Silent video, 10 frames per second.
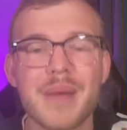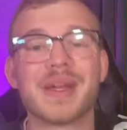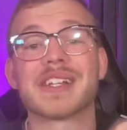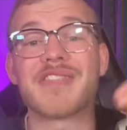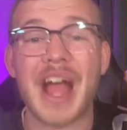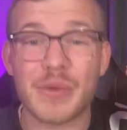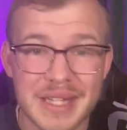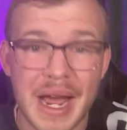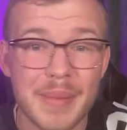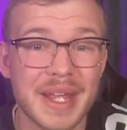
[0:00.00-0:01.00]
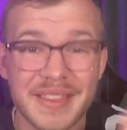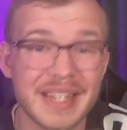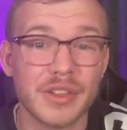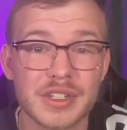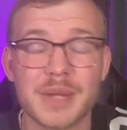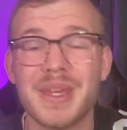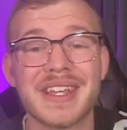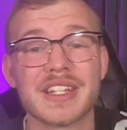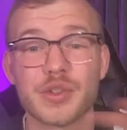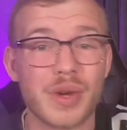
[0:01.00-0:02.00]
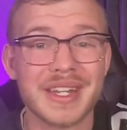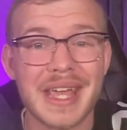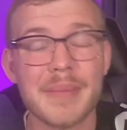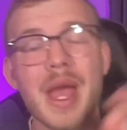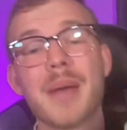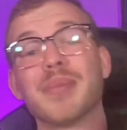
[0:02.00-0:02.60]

because of how dominant they look to be against the run game,